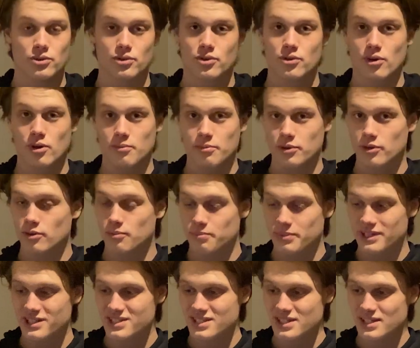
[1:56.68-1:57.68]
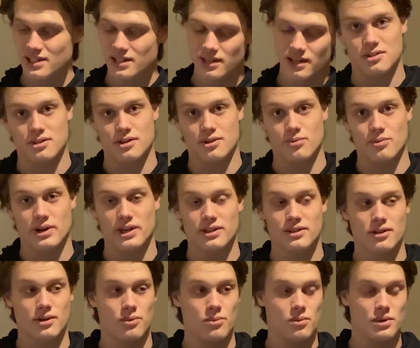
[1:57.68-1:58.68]
Chrome on your PC and write
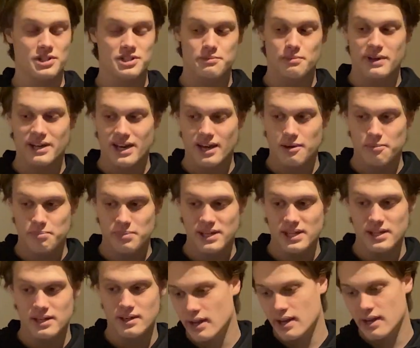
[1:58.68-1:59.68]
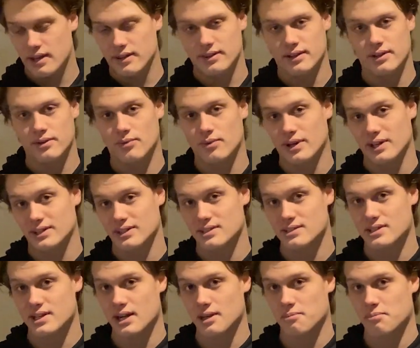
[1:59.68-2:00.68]
"what's my IP" and then write
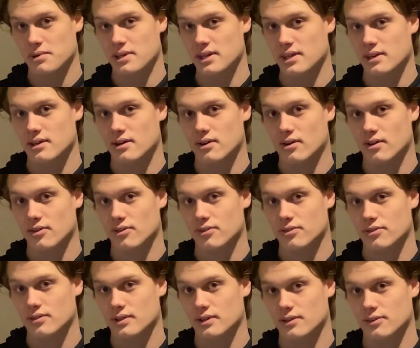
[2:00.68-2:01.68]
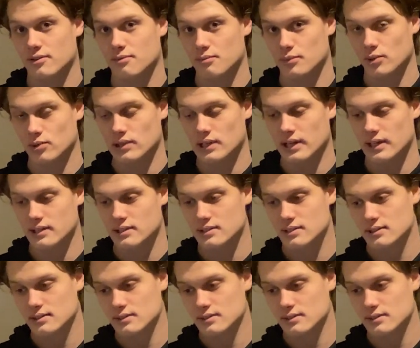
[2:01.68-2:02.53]
this IP into Moonlight.